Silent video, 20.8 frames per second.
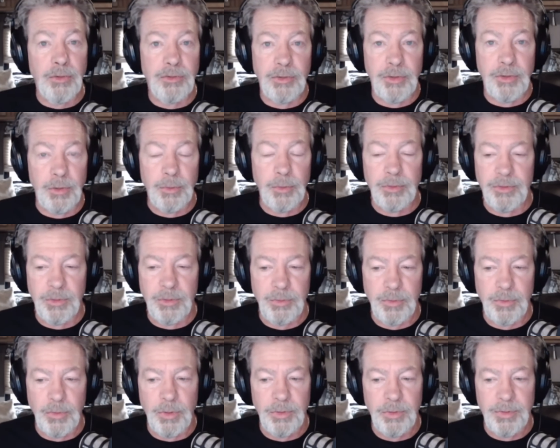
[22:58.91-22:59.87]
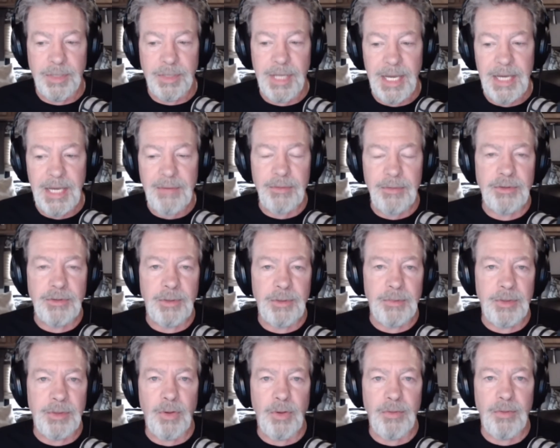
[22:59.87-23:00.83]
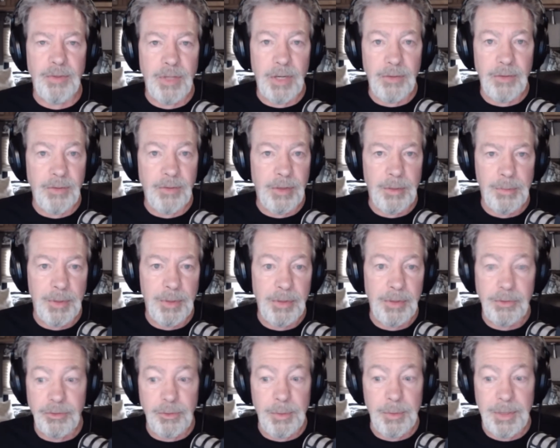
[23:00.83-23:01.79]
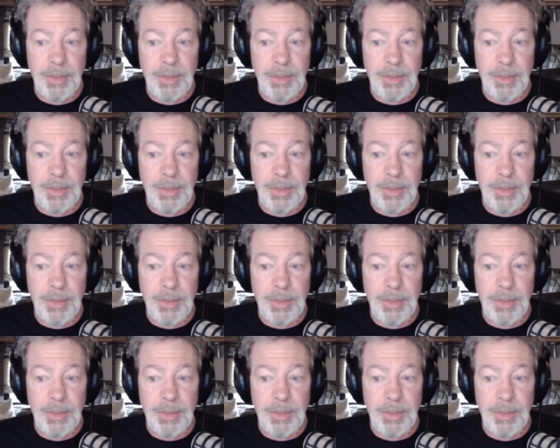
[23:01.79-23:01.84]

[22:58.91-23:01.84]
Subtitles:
that there was some sort of a cave or something over there that appears to be